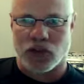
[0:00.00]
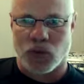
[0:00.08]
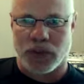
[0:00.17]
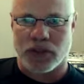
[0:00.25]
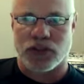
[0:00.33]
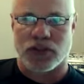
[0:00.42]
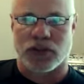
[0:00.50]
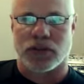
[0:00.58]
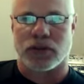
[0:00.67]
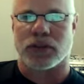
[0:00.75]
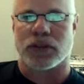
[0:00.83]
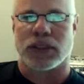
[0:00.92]

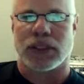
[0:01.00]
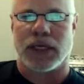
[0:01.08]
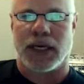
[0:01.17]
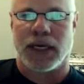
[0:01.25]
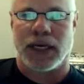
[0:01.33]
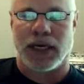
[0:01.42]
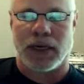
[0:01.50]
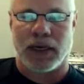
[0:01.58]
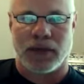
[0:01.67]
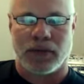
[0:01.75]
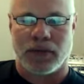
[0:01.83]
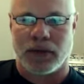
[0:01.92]
twisters
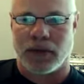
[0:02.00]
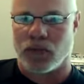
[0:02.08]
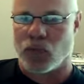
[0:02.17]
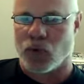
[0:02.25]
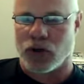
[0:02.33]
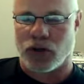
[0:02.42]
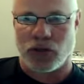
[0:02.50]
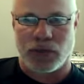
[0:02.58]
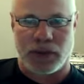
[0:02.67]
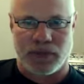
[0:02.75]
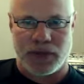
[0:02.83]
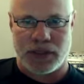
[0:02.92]
and that we're
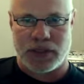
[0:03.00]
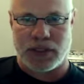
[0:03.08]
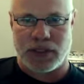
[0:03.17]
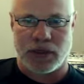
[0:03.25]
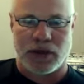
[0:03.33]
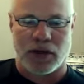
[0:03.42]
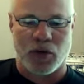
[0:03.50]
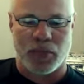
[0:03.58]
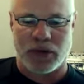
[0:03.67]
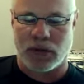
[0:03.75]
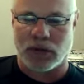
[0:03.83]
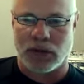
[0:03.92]
doing VCT and carpet,
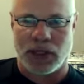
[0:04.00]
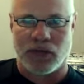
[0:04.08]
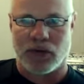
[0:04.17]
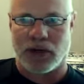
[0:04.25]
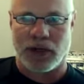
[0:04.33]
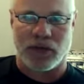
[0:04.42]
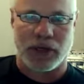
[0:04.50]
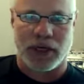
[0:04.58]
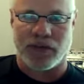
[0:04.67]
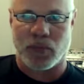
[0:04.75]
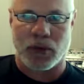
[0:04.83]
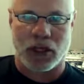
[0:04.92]
they'll never ever have
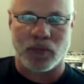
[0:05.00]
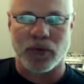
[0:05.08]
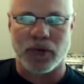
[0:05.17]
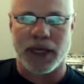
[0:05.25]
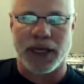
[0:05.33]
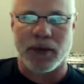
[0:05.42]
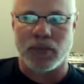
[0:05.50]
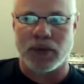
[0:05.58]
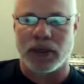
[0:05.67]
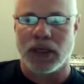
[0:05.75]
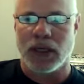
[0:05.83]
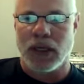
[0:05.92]
a problem with that. But
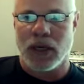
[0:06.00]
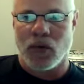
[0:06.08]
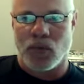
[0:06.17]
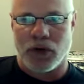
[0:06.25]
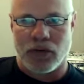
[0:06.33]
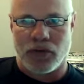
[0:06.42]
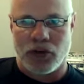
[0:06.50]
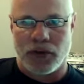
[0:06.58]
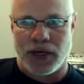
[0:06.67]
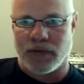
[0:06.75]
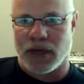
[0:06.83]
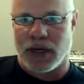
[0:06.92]
whenever you
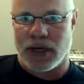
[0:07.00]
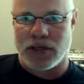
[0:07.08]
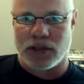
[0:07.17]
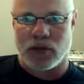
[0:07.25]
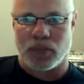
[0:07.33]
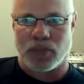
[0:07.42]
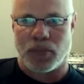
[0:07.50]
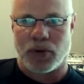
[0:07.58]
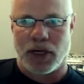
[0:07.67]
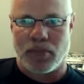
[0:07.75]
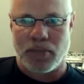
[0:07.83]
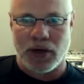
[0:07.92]
have guys that
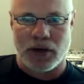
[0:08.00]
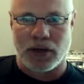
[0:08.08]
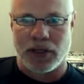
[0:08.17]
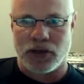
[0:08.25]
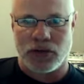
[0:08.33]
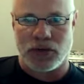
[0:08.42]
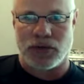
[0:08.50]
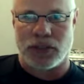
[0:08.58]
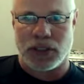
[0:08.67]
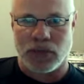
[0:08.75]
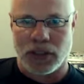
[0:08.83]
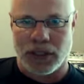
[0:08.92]
primarily do
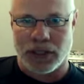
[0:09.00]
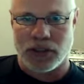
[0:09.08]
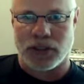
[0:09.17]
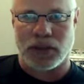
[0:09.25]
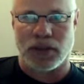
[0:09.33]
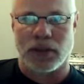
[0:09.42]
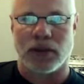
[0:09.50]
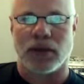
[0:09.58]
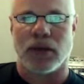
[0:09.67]
demolition